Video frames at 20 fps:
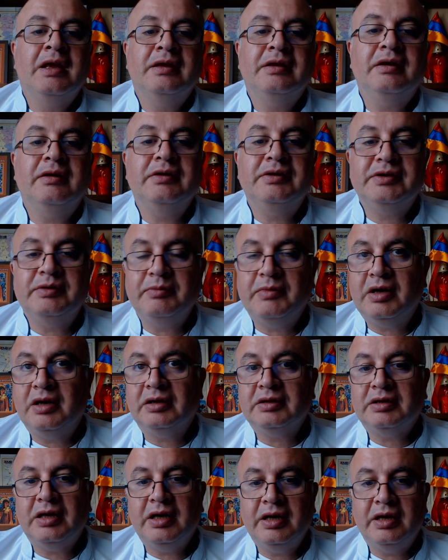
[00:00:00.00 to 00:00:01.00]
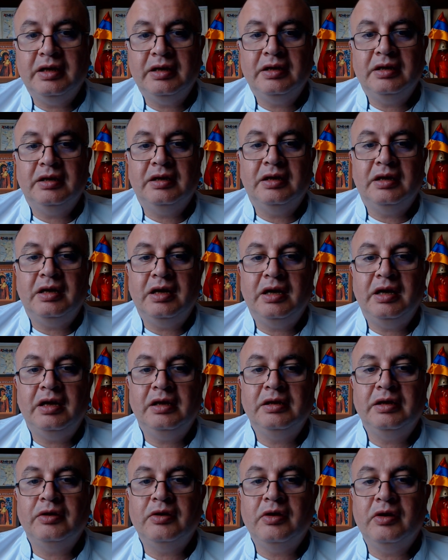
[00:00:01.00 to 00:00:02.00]
There is a marked high uh,
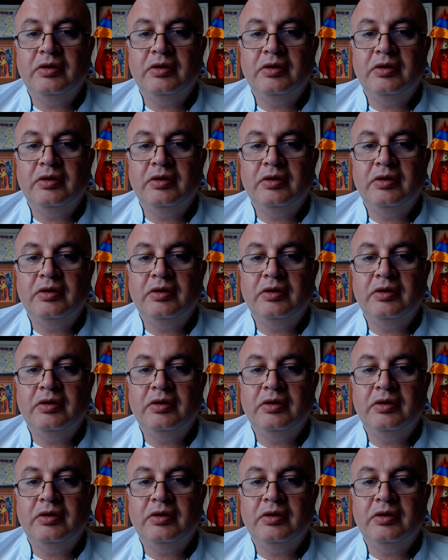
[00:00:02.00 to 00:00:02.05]
hyala